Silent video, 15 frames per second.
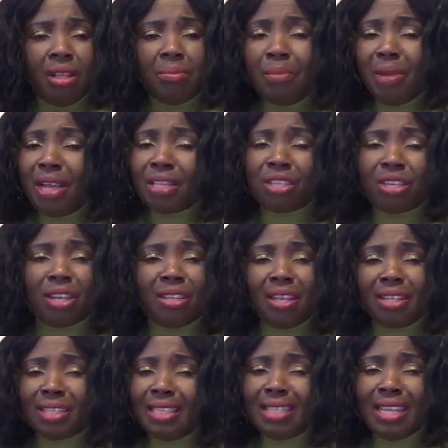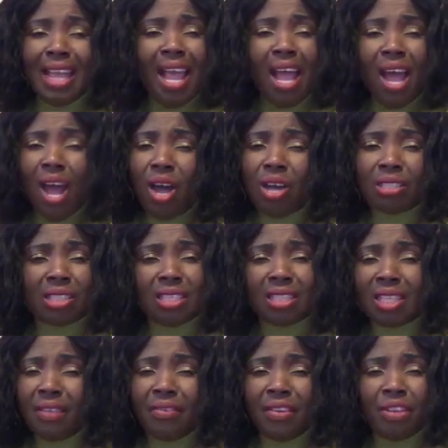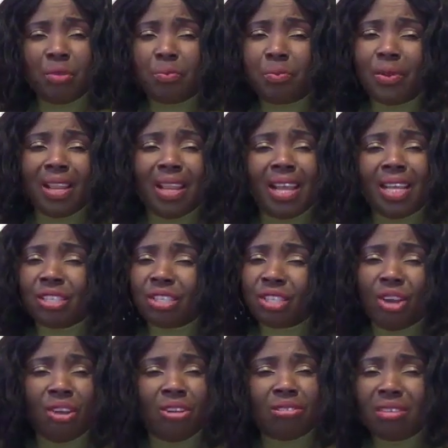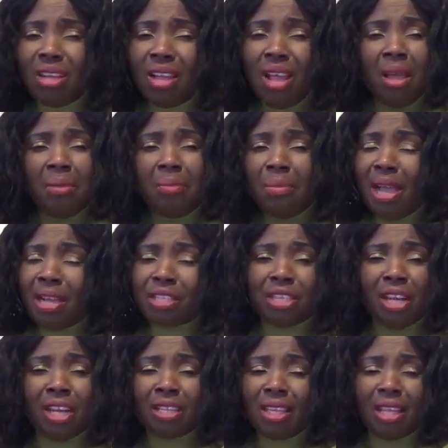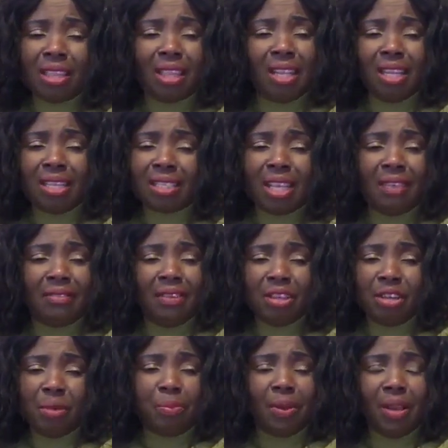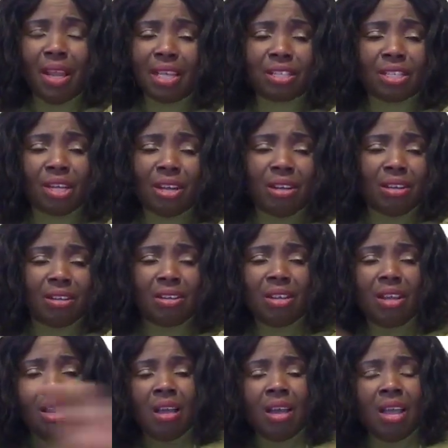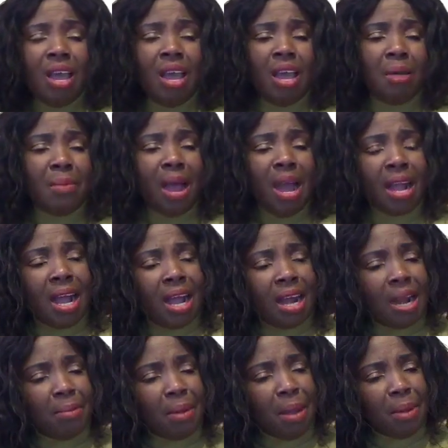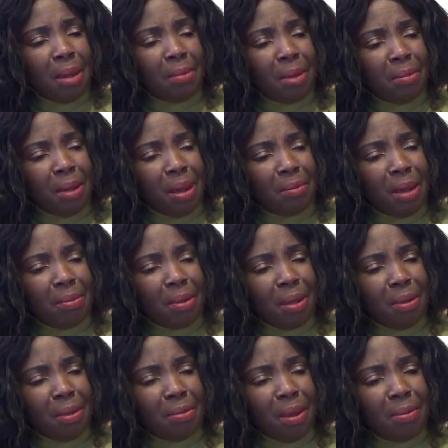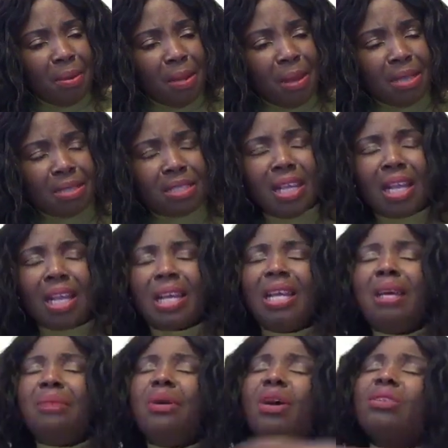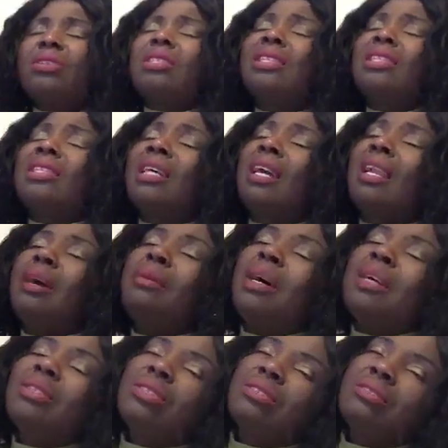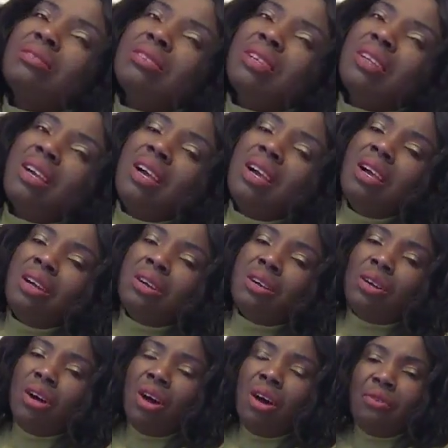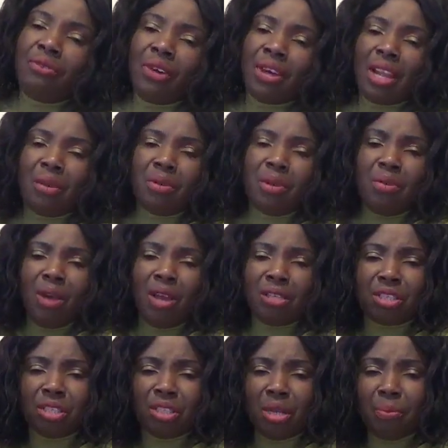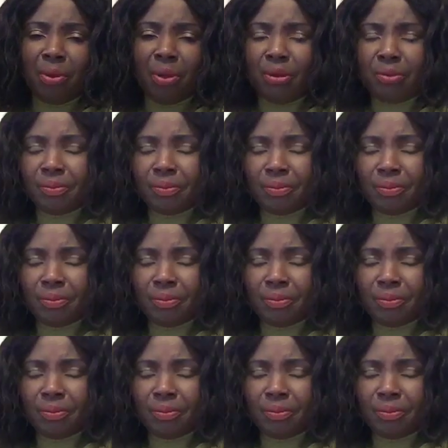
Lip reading: Make sure nothing else is giving you pleasure. Make sure nothing is giving you pleasure. Eh, makara baba baba baba baba baba sekele bo sin talaba. Oh, Father, we worship you.